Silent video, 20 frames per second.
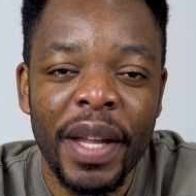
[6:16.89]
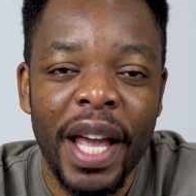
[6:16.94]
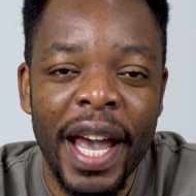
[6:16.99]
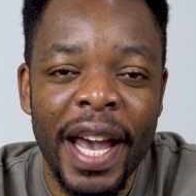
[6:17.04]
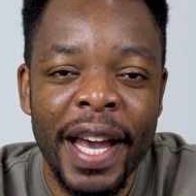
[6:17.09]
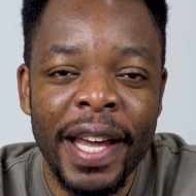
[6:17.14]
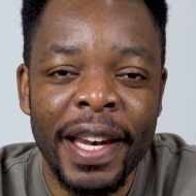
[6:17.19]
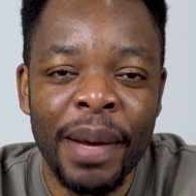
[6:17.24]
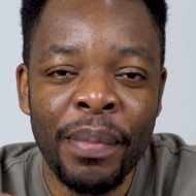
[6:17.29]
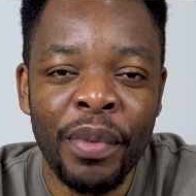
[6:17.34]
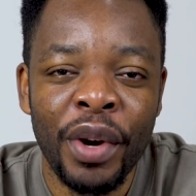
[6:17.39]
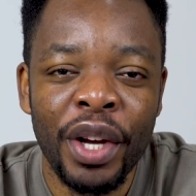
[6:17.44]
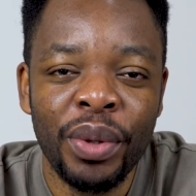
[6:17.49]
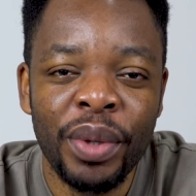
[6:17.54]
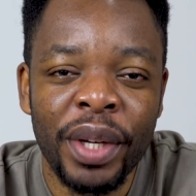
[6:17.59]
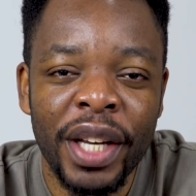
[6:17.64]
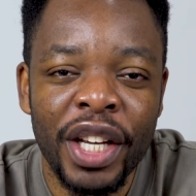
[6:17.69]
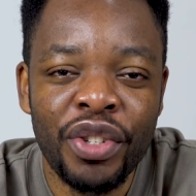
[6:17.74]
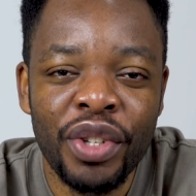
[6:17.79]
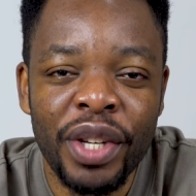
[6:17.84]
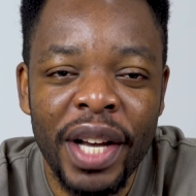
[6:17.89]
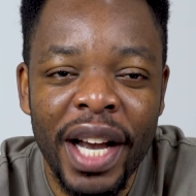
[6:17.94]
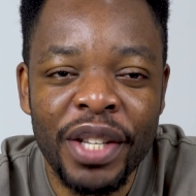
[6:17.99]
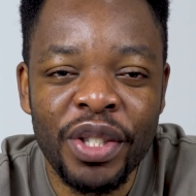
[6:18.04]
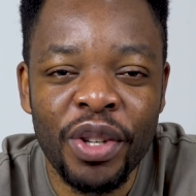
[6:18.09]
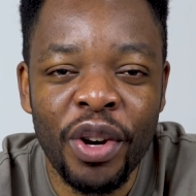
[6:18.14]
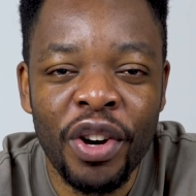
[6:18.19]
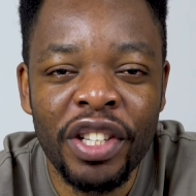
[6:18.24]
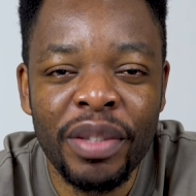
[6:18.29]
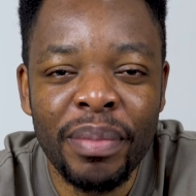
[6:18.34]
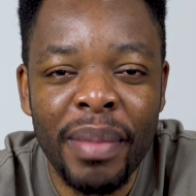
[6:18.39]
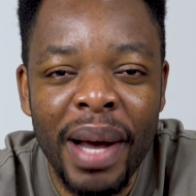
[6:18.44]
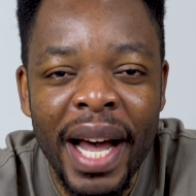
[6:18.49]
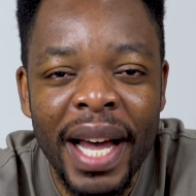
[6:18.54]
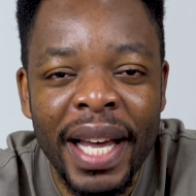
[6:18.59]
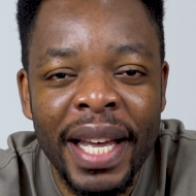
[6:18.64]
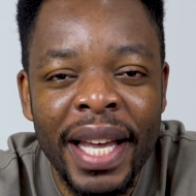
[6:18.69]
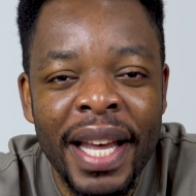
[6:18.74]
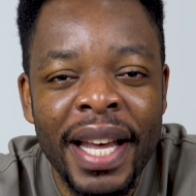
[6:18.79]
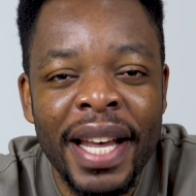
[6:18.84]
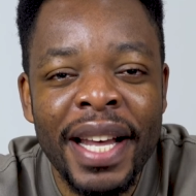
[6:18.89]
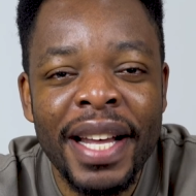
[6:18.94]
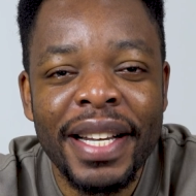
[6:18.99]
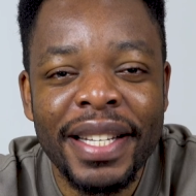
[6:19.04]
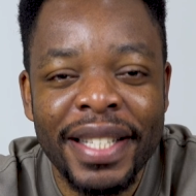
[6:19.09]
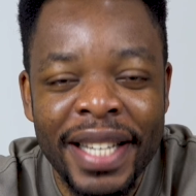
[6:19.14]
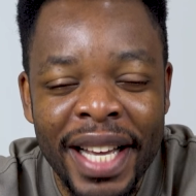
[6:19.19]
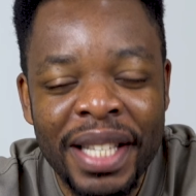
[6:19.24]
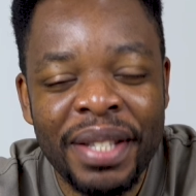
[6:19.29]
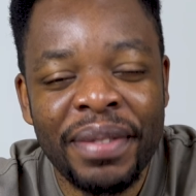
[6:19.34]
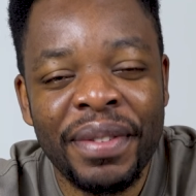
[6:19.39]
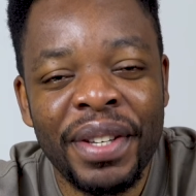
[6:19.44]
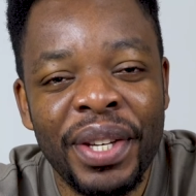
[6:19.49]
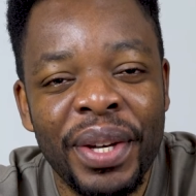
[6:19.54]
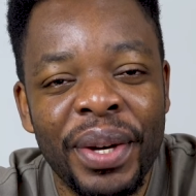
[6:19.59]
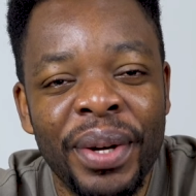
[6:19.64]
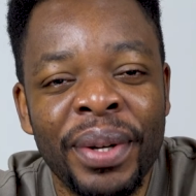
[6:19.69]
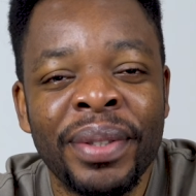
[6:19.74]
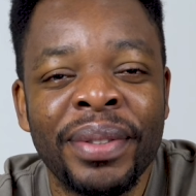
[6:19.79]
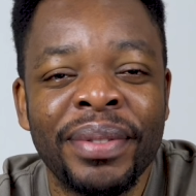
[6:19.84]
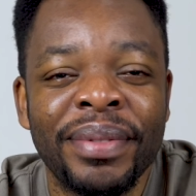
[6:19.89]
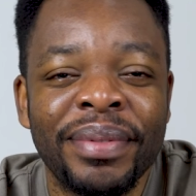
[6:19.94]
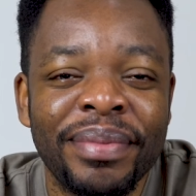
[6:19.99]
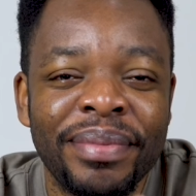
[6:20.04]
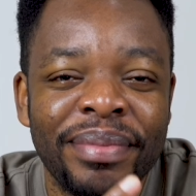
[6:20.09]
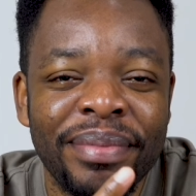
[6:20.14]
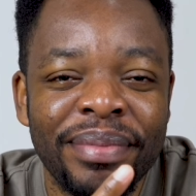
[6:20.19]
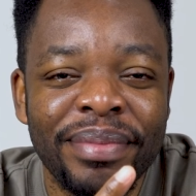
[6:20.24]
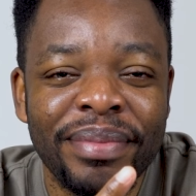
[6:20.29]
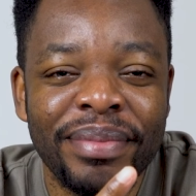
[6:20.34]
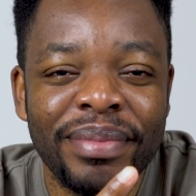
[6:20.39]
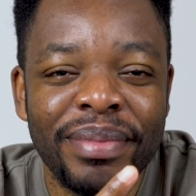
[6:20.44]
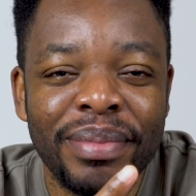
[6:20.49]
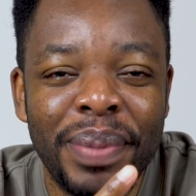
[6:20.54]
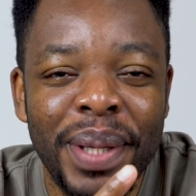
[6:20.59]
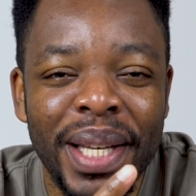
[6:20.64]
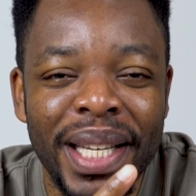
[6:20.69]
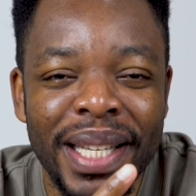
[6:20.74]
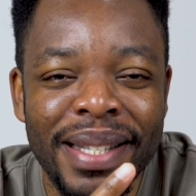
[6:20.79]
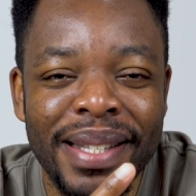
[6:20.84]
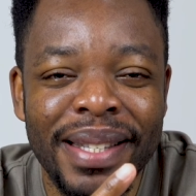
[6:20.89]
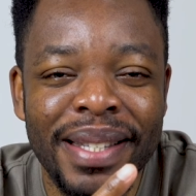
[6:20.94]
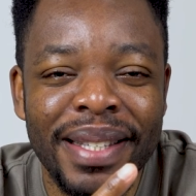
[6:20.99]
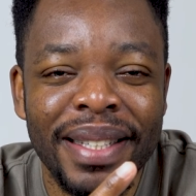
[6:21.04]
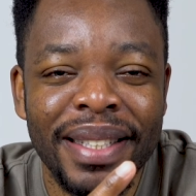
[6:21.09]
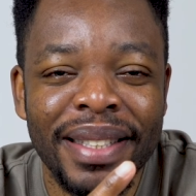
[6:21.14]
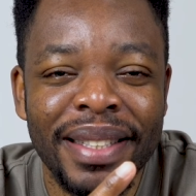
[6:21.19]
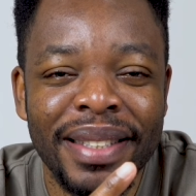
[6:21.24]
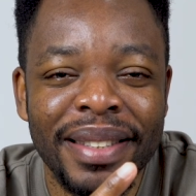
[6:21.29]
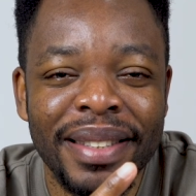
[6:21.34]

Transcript: And I'm going to catch you guys on my next video. Peace.